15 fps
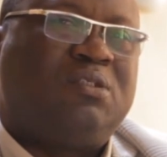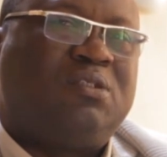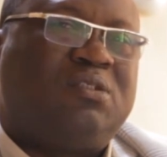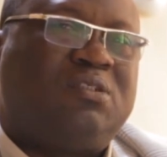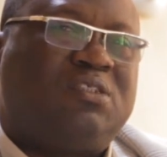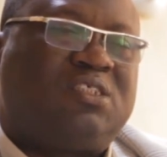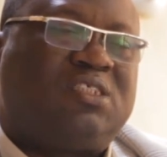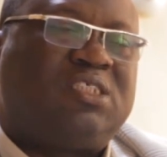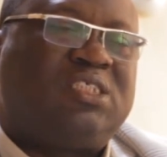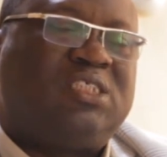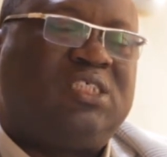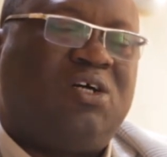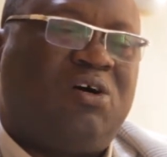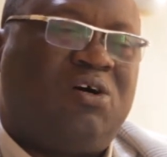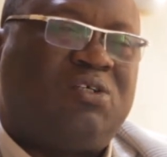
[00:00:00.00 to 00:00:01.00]
see
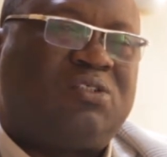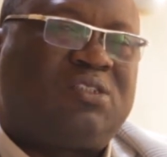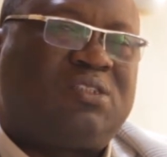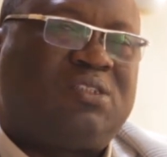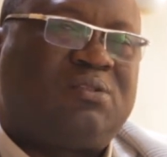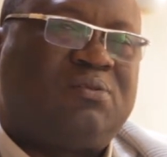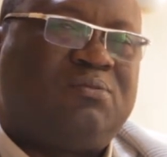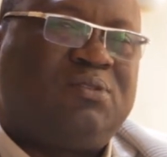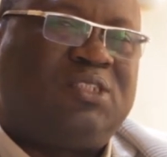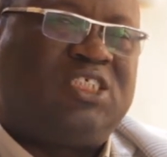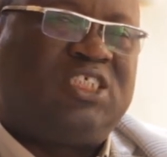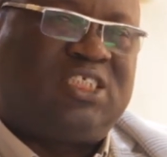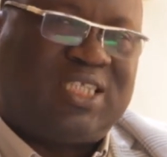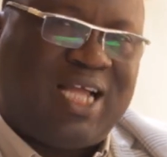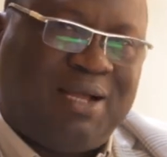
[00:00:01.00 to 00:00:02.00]
us
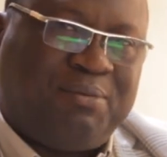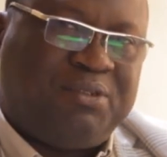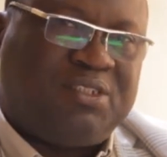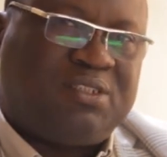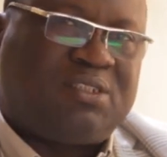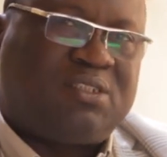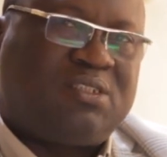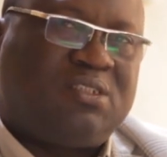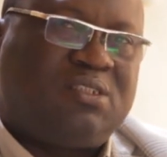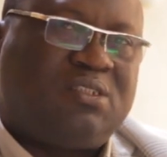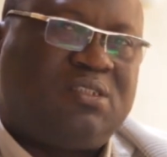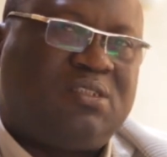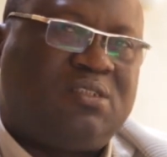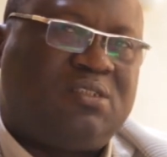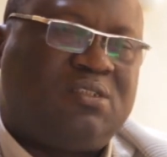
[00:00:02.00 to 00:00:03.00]
determined
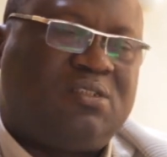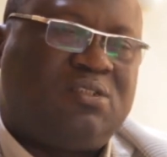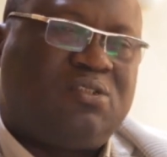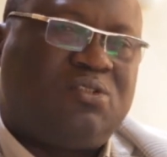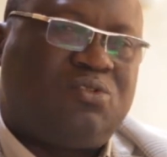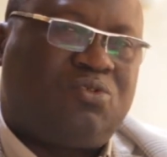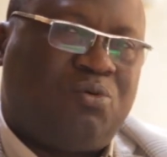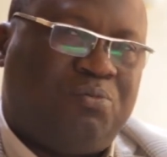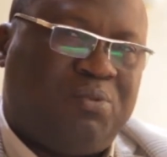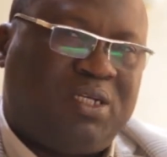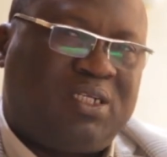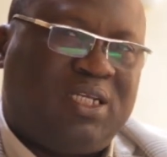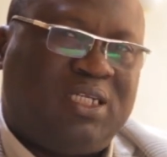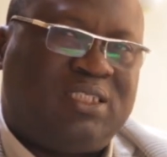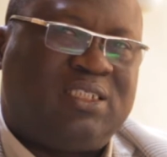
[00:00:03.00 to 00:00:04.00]
to
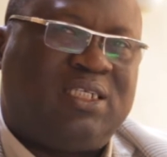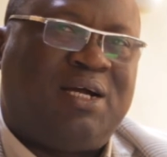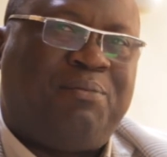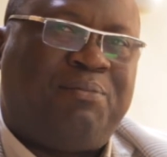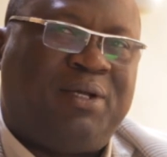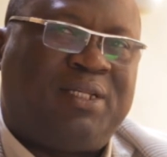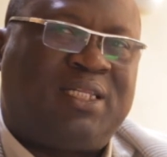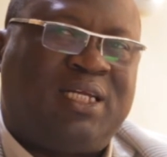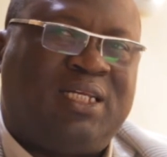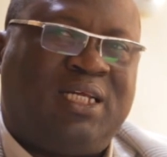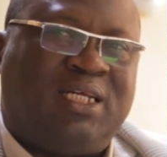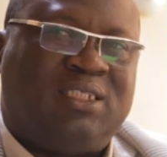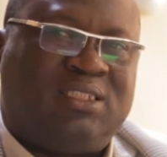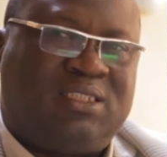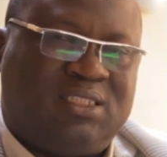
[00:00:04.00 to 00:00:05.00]
make Nigeria better
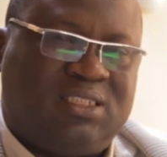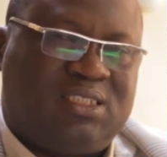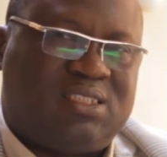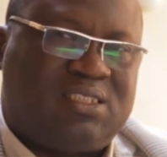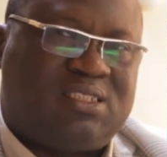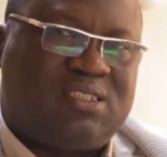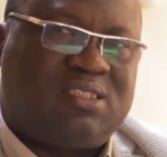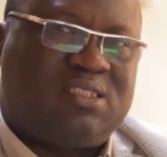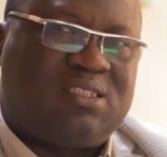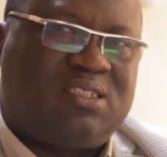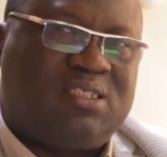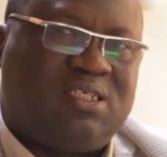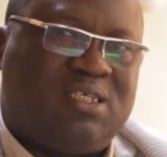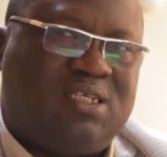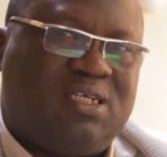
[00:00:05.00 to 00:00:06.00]
than it is.
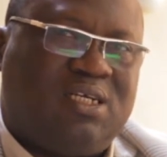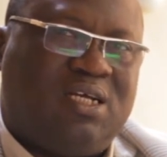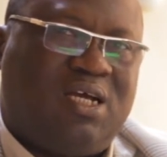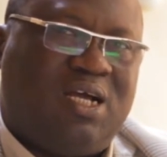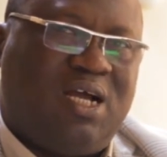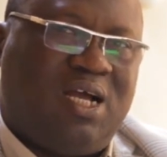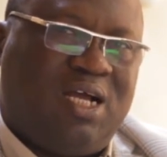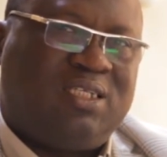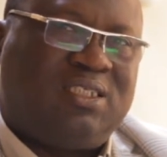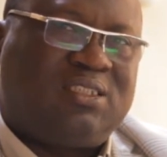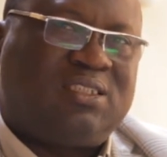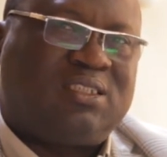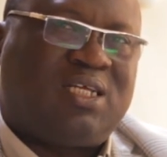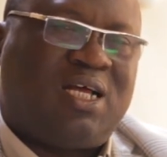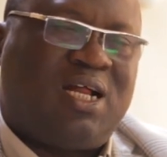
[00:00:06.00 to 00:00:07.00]
And it
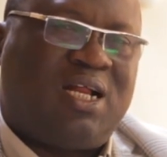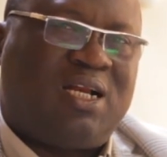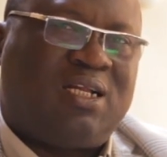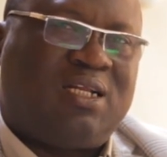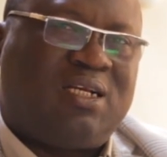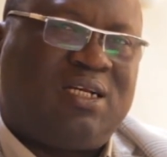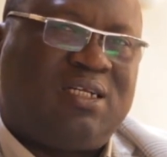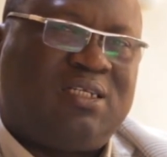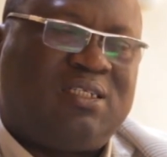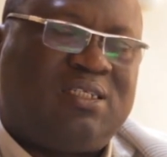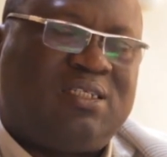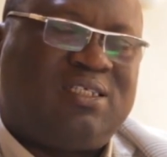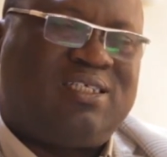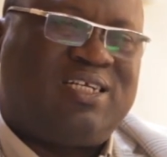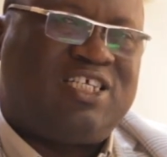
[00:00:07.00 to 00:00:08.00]
is our
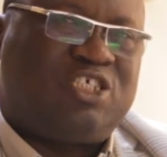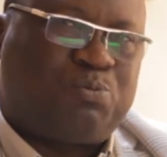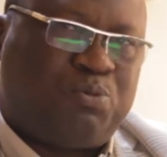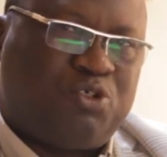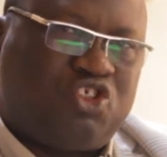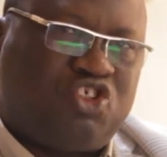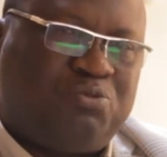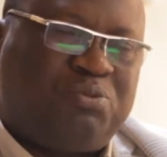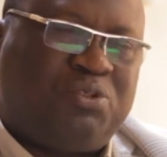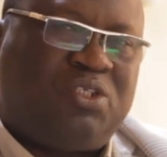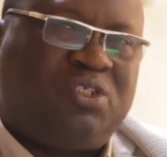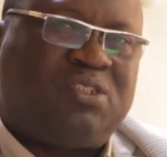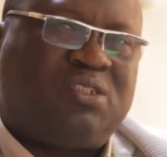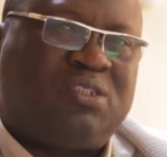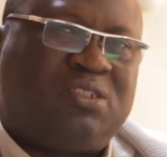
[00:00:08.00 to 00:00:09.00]

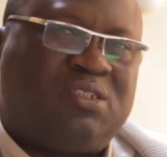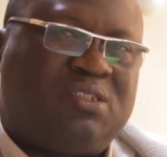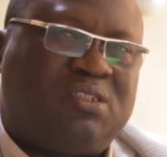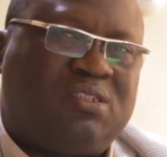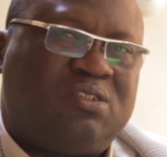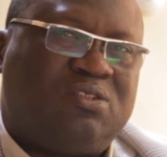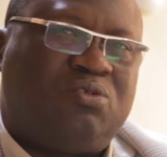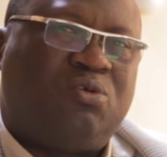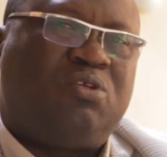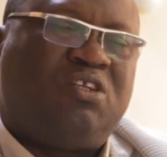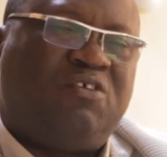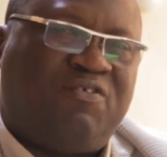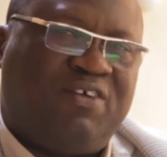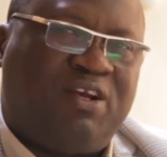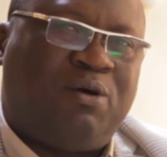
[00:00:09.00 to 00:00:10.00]
responsibility to
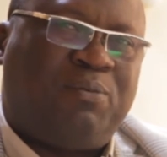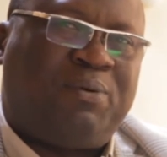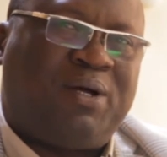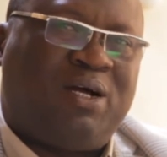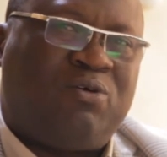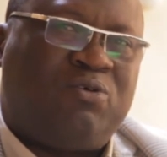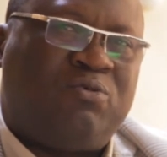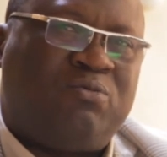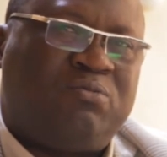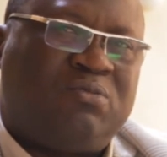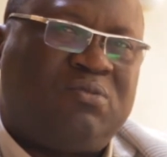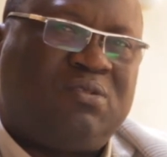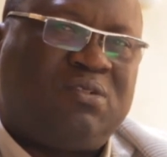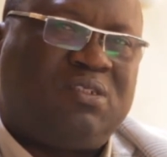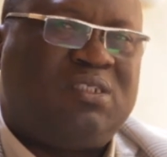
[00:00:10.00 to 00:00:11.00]
develop our home.
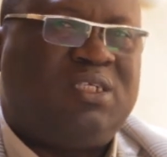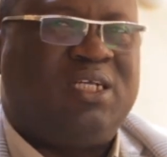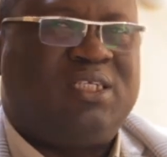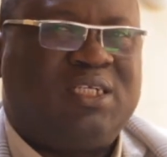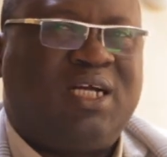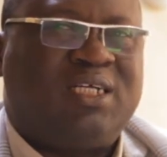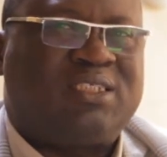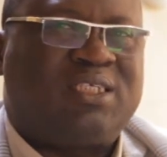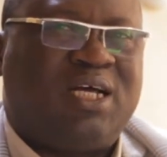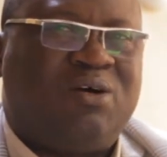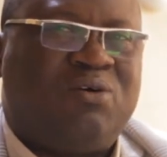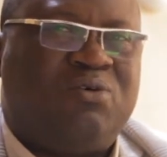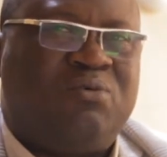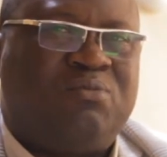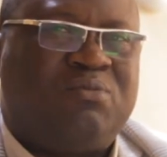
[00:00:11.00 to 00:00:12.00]
Nigeria is our
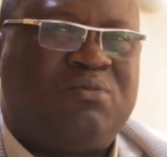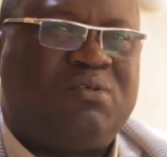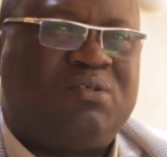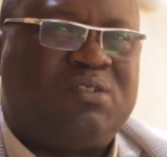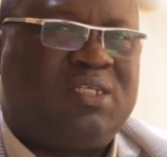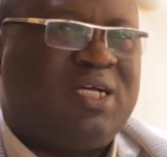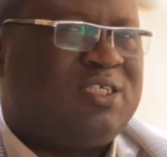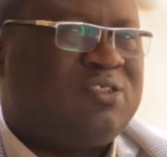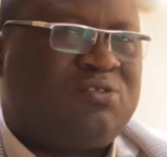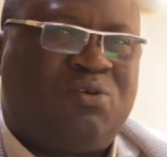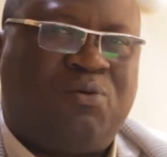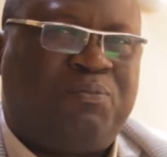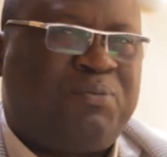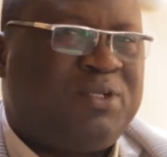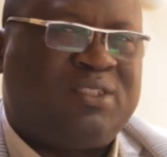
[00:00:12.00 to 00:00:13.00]
home. There is no
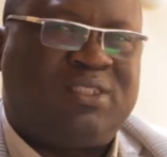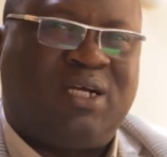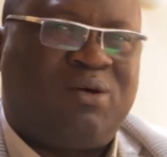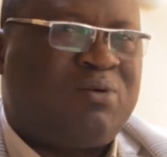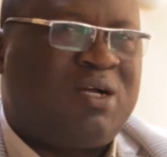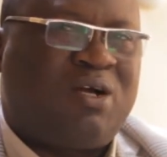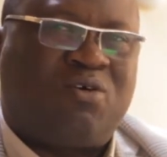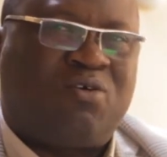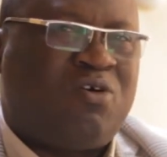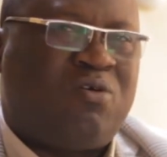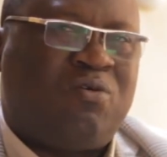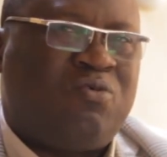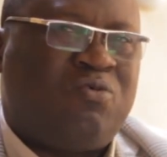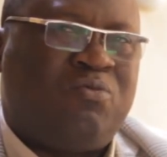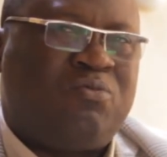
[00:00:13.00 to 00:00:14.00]
place that we can call
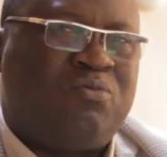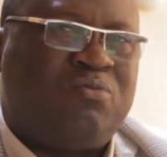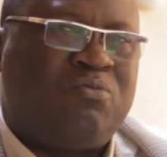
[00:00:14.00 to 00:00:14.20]
home.